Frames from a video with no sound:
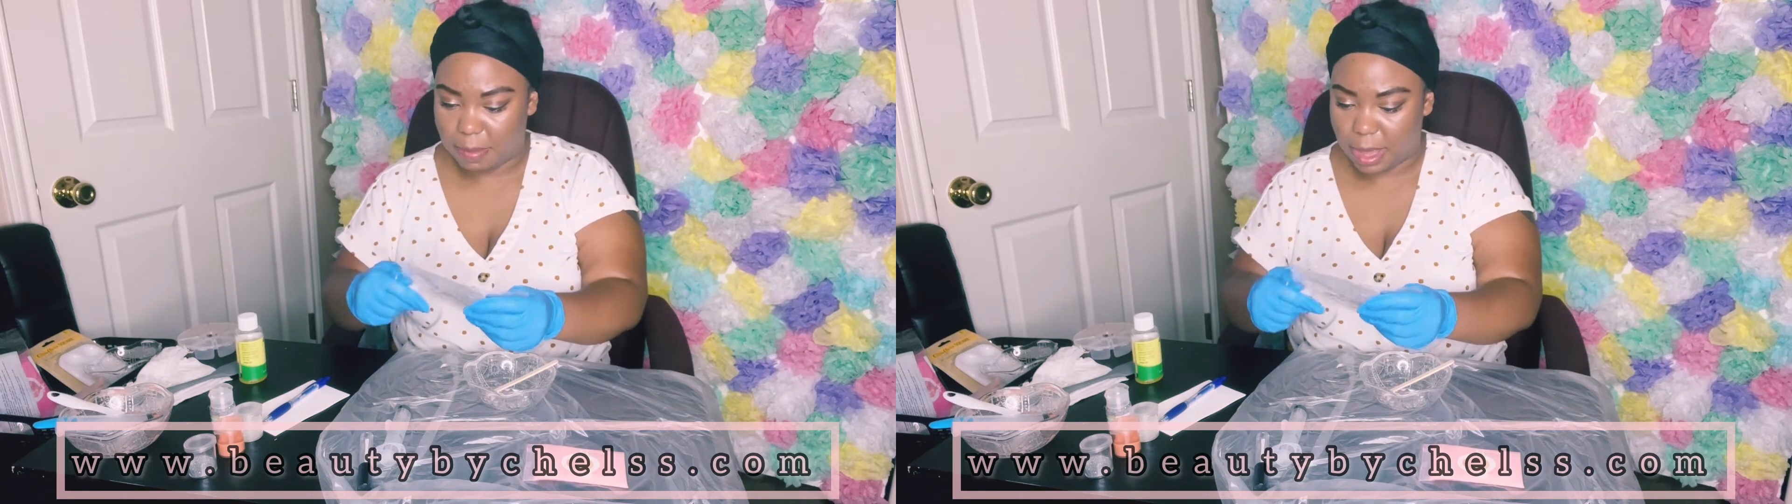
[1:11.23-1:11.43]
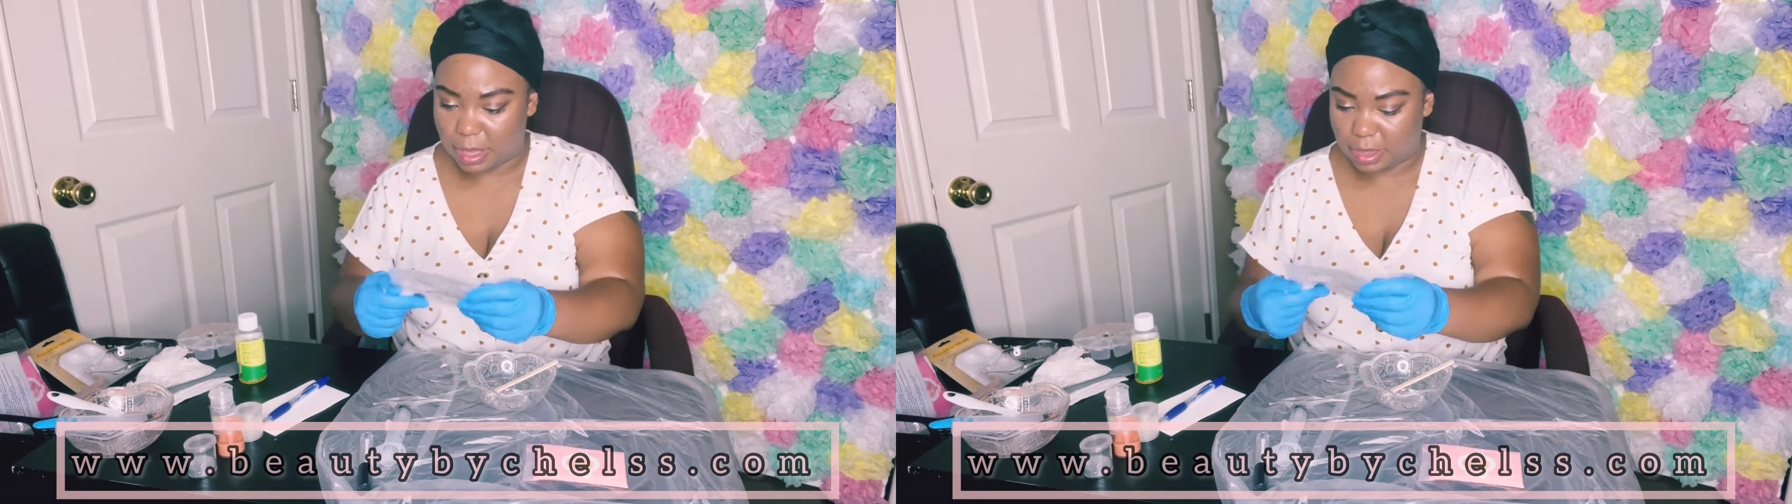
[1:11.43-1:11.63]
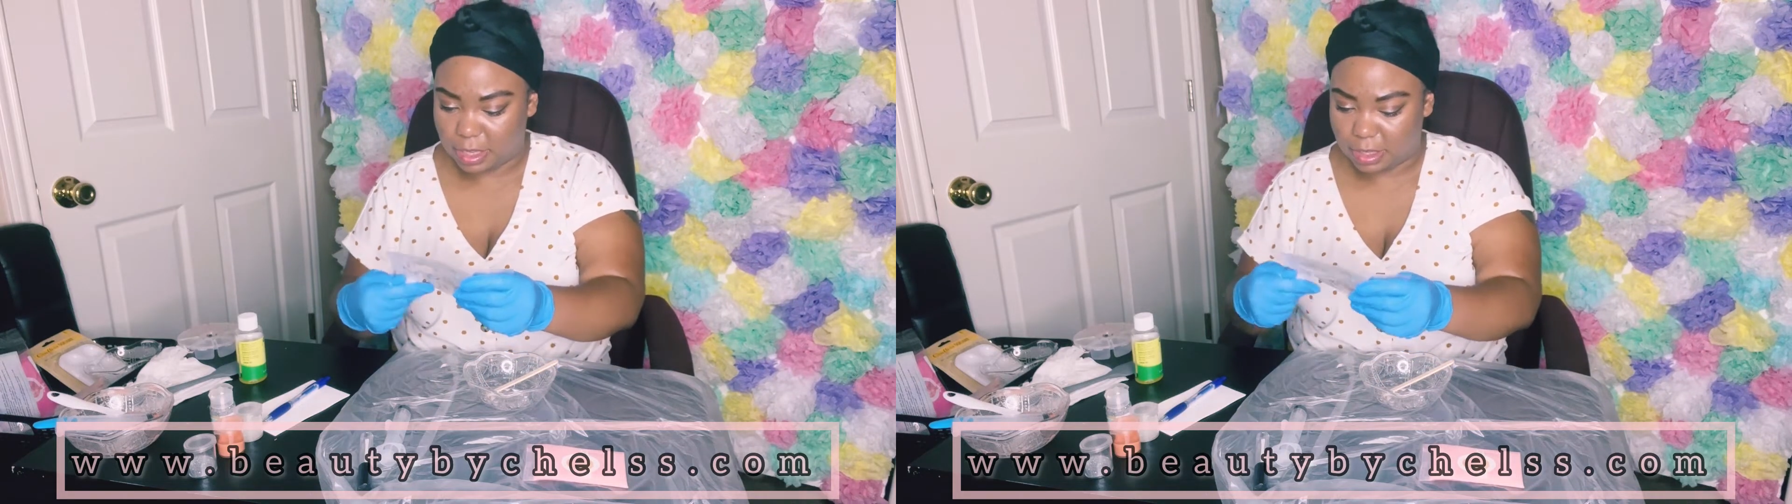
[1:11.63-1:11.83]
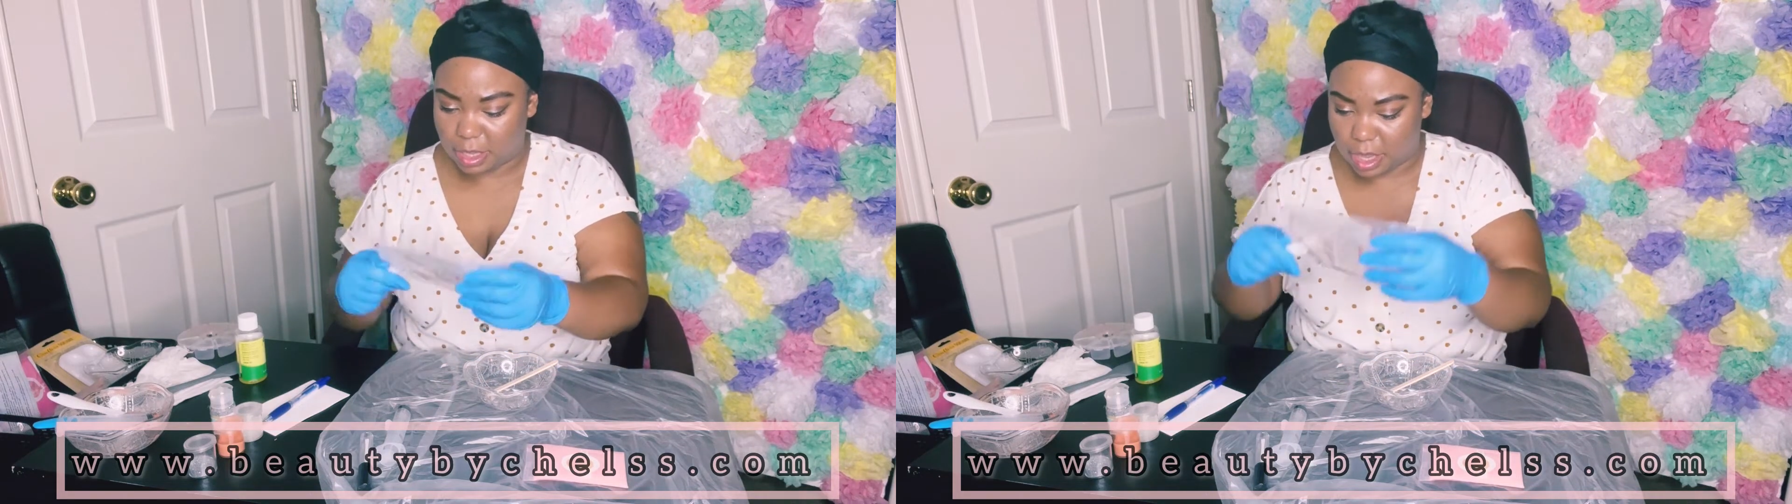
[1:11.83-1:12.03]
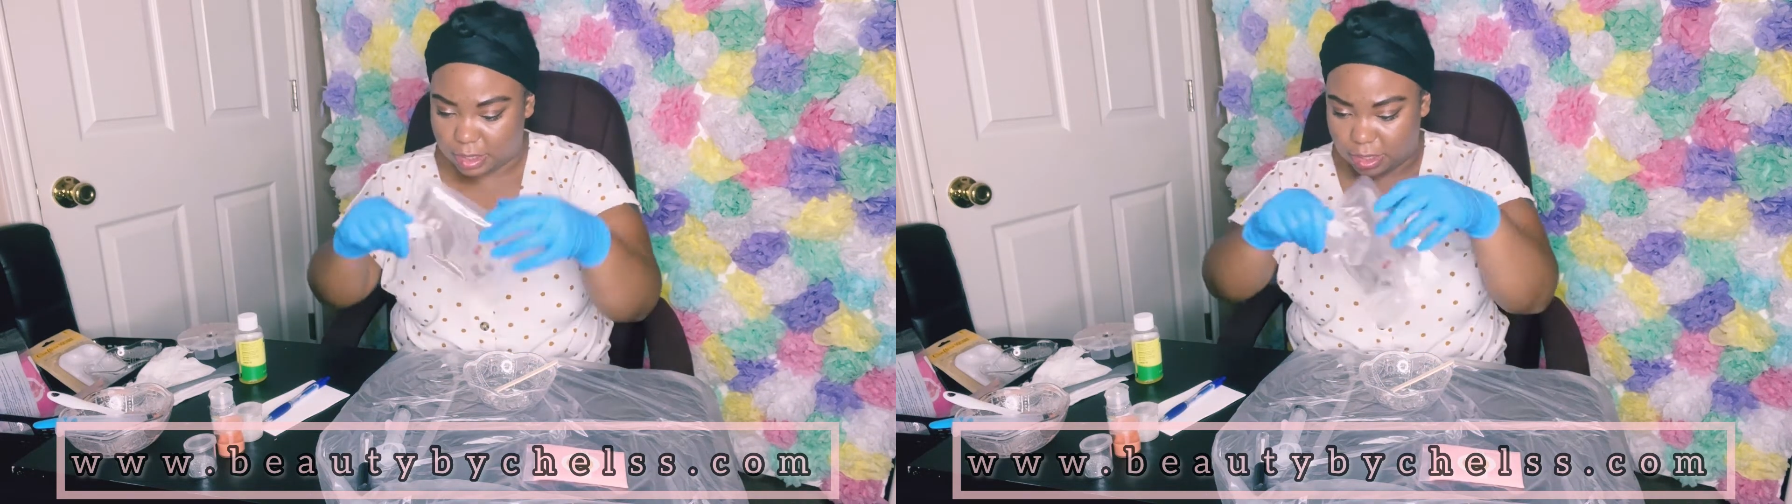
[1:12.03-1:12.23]
made these
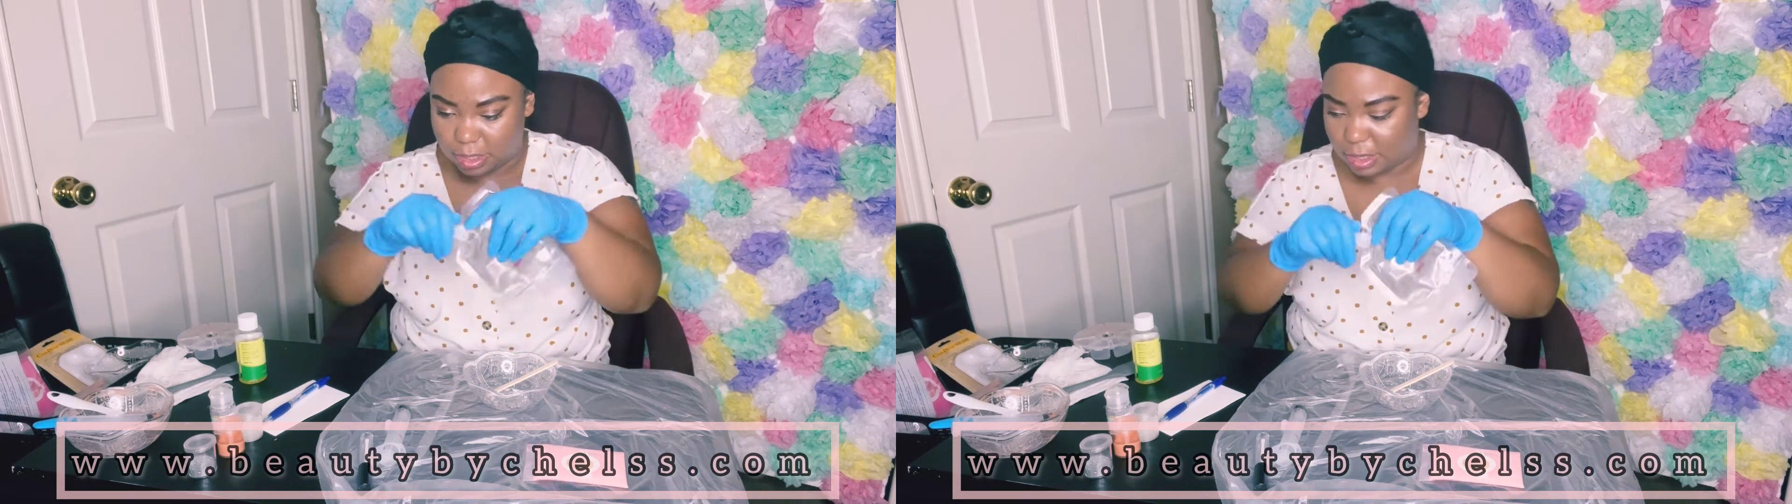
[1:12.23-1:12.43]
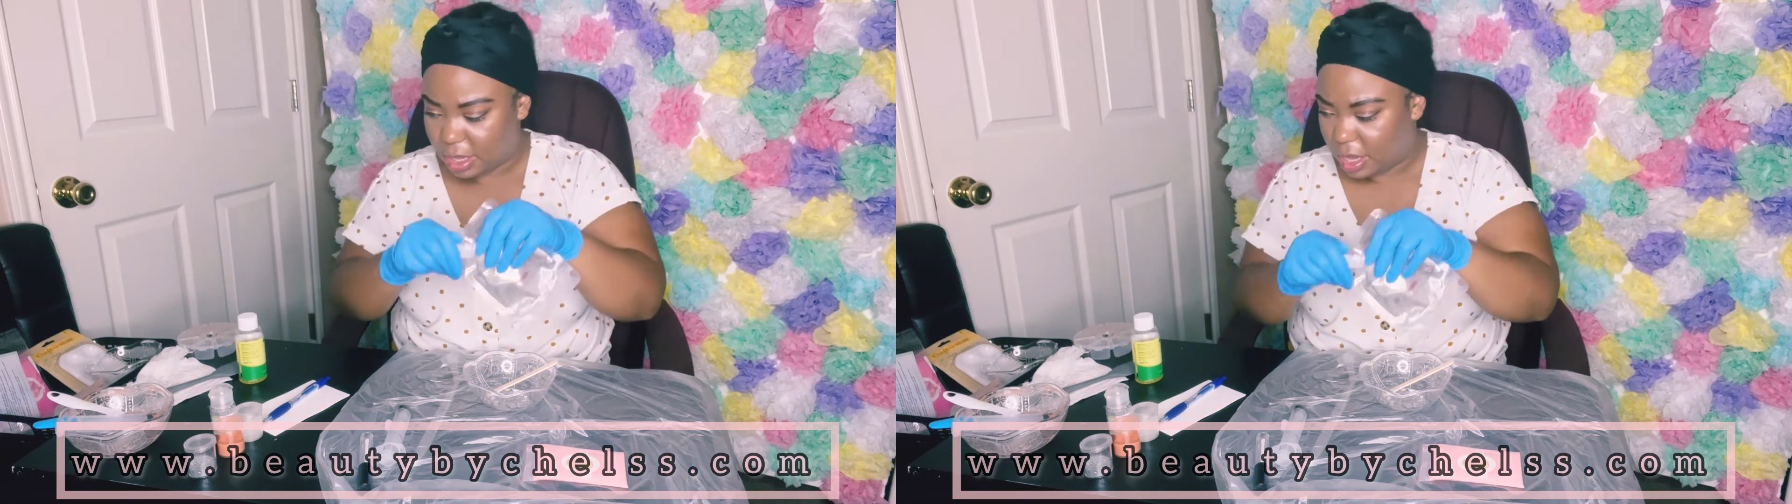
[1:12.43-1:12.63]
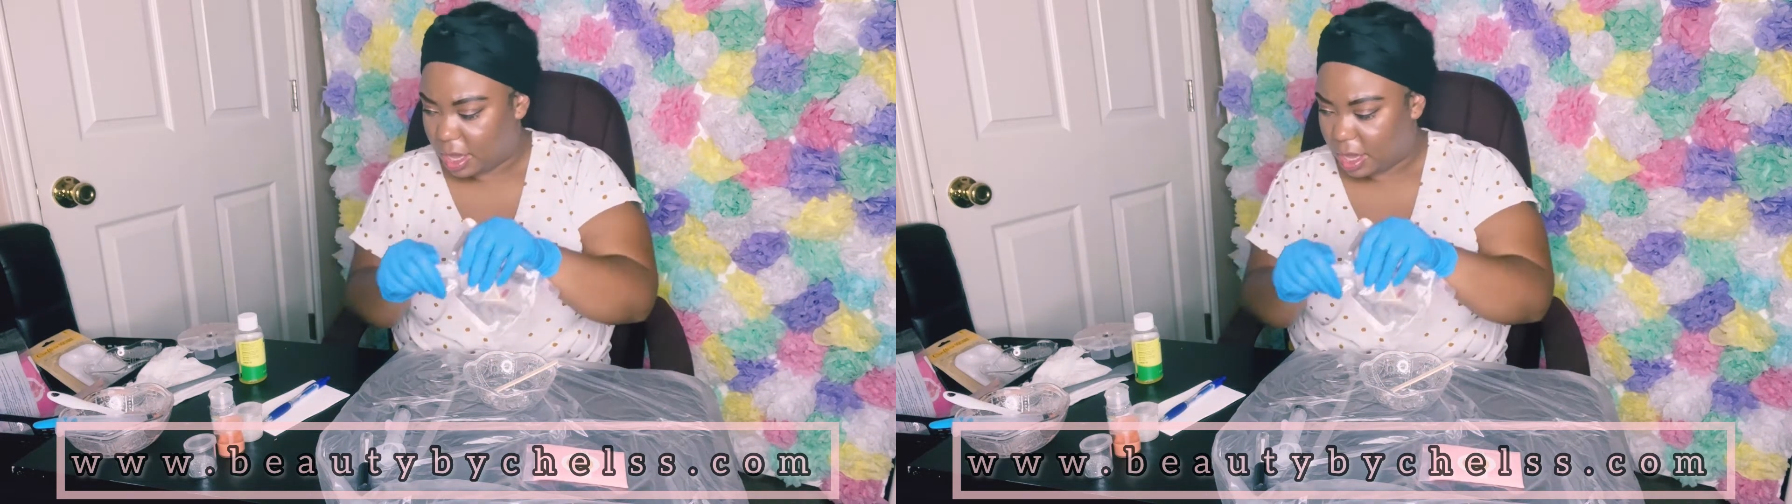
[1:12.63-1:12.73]
glosses,